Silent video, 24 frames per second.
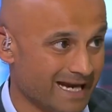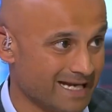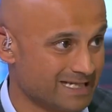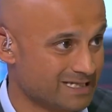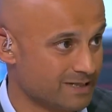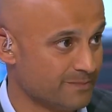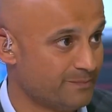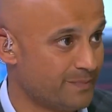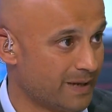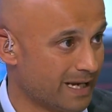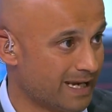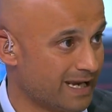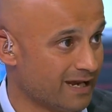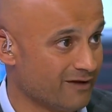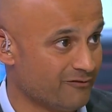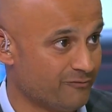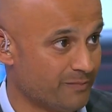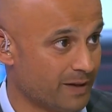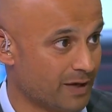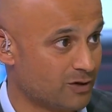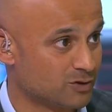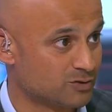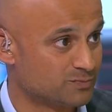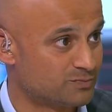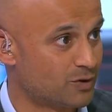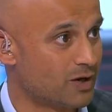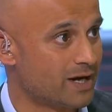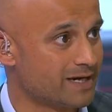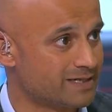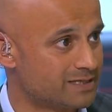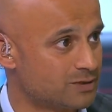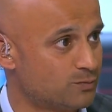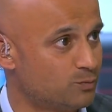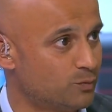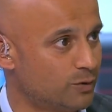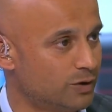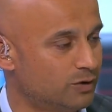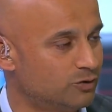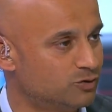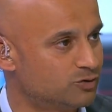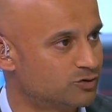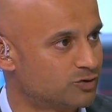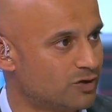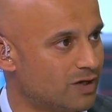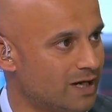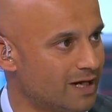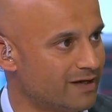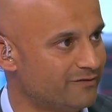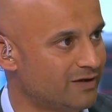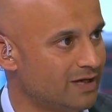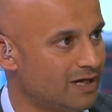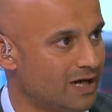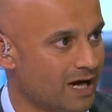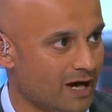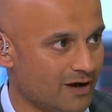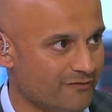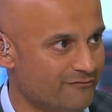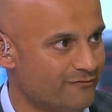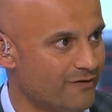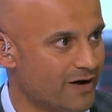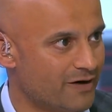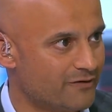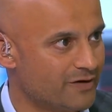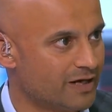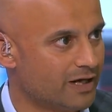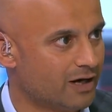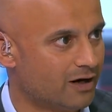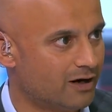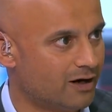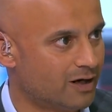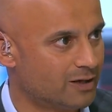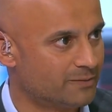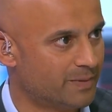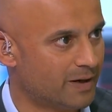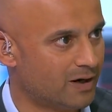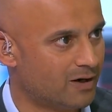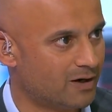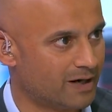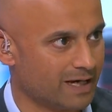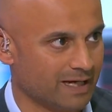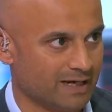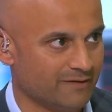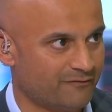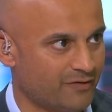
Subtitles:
It's a big if, because Brighton will drive a very hard bargain.